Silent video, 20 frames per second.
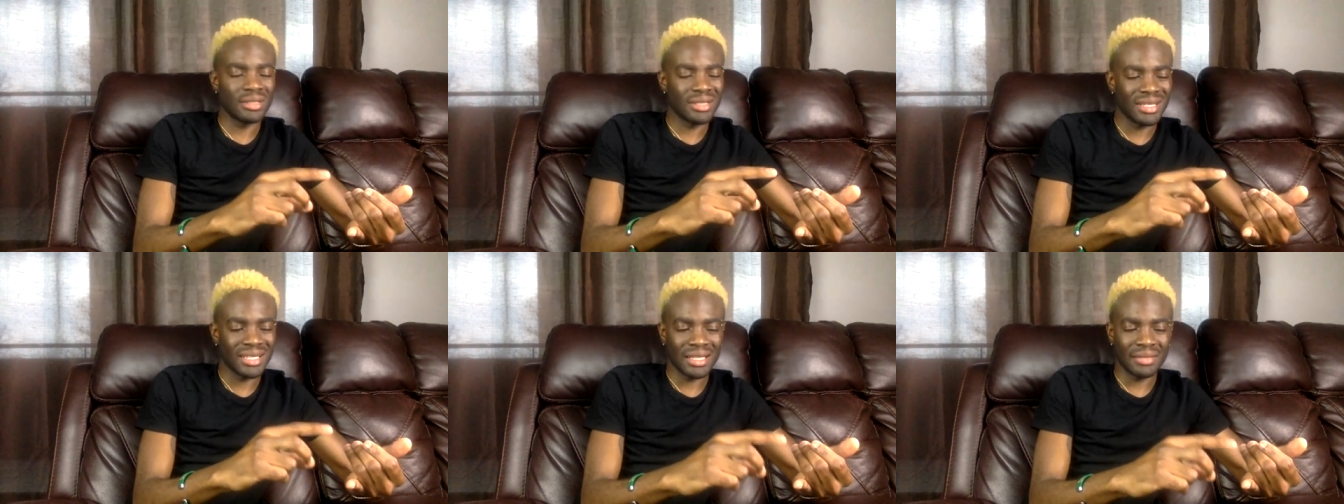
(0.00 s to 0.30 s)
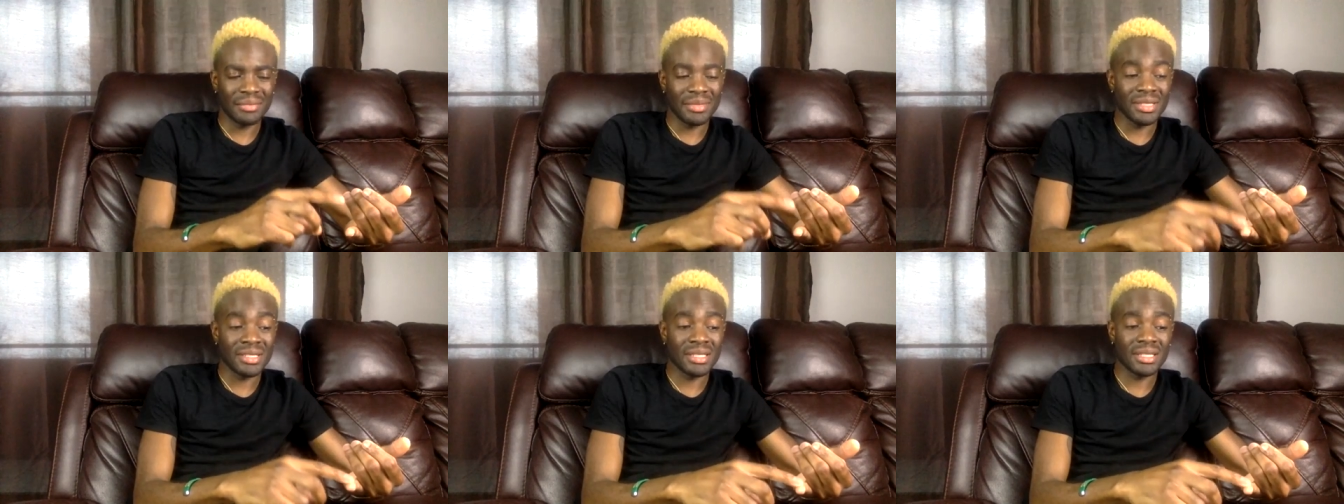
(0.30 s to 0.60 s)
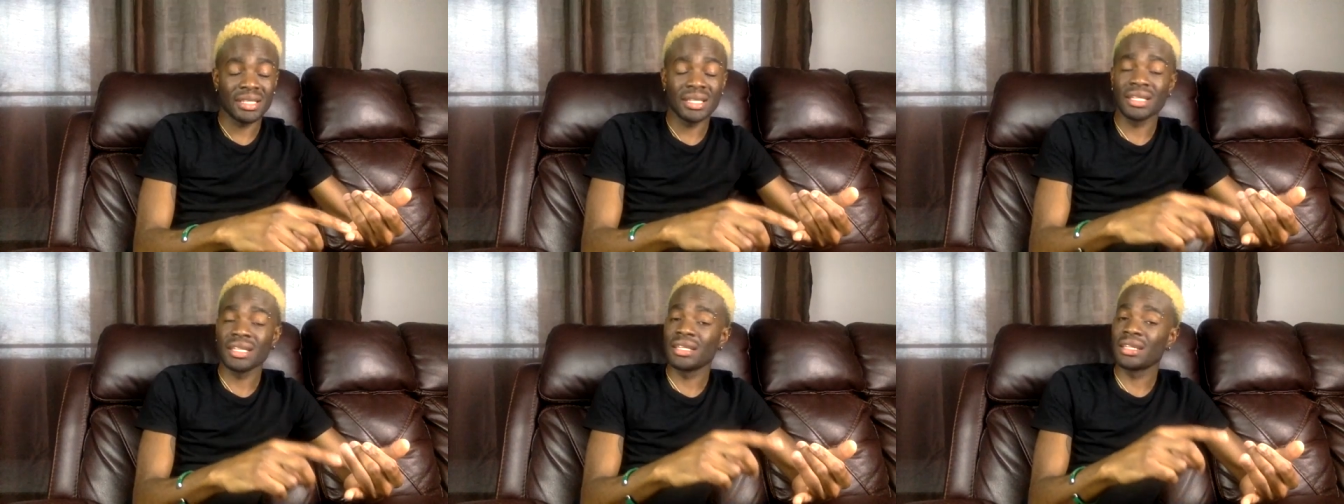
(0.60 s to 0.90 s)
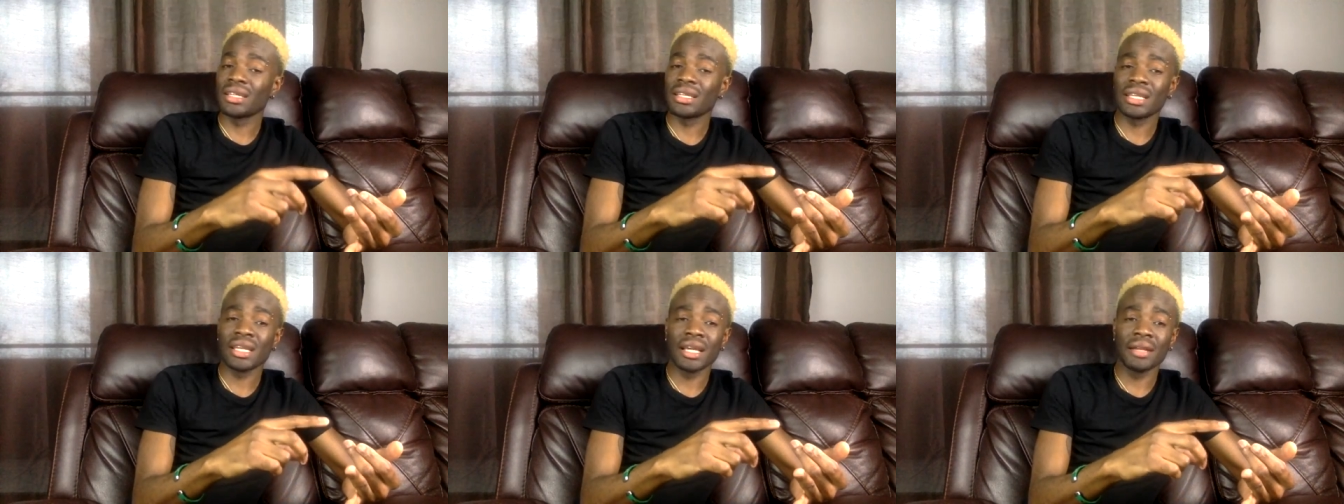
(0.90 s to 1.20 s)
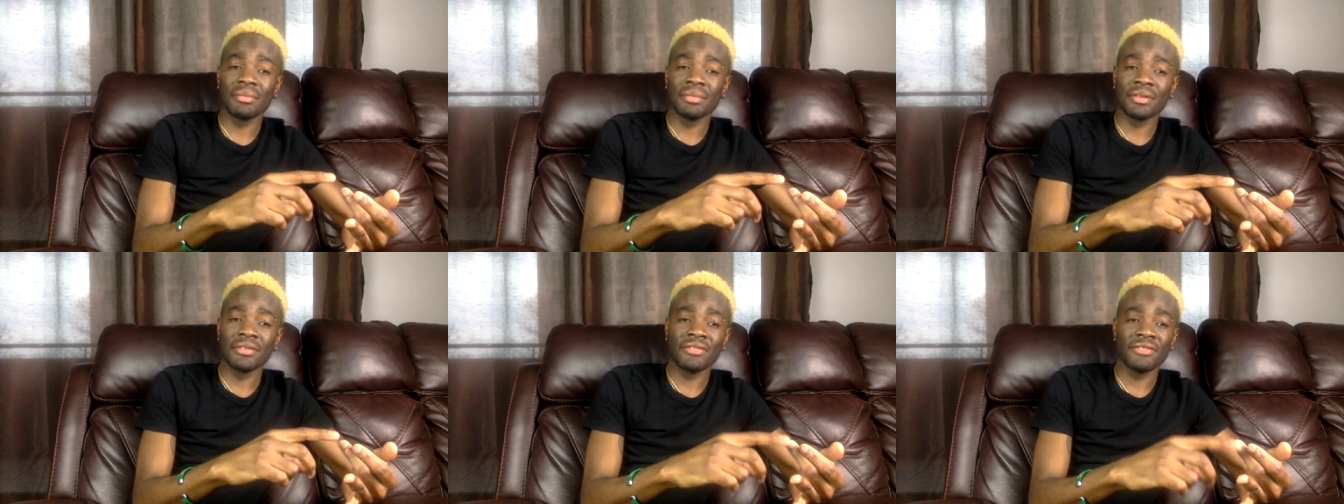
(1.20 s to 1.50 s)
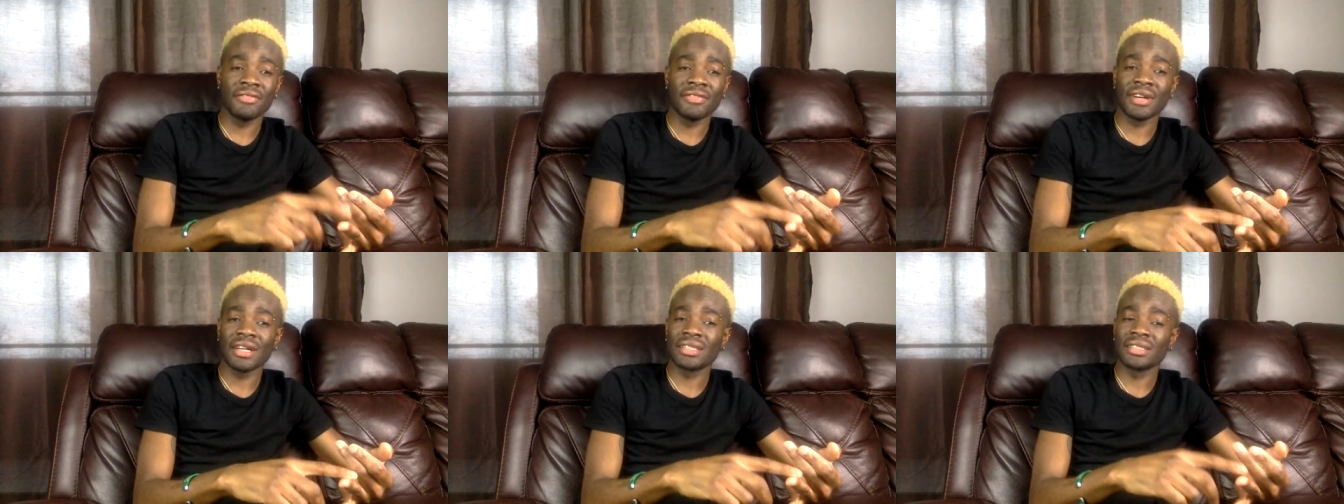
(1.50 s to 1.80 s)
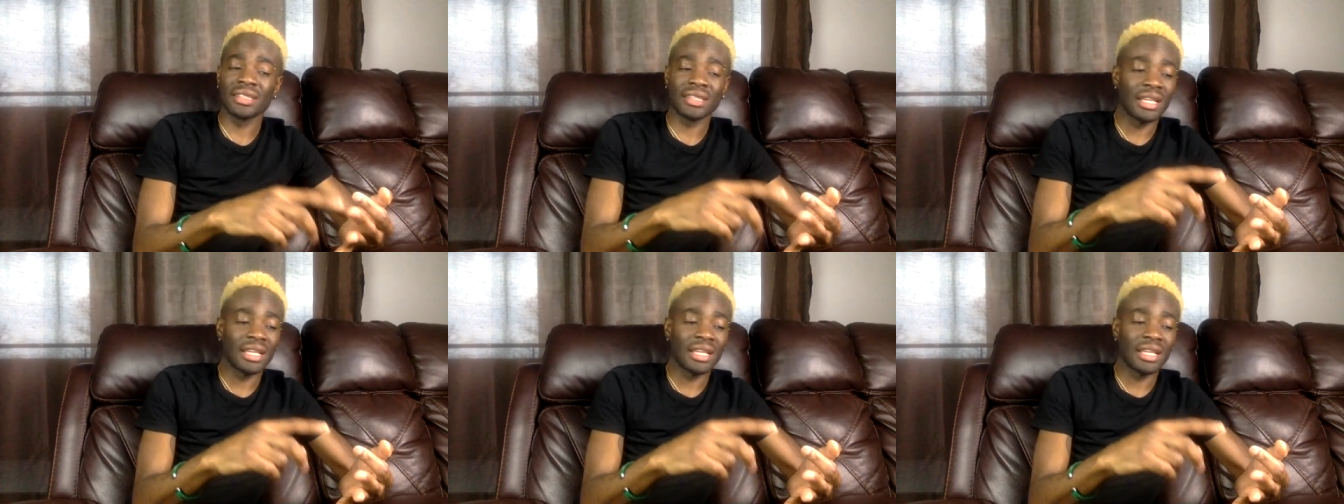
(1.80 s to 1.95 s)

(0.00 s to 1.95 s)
It can be skinny, it can be fat,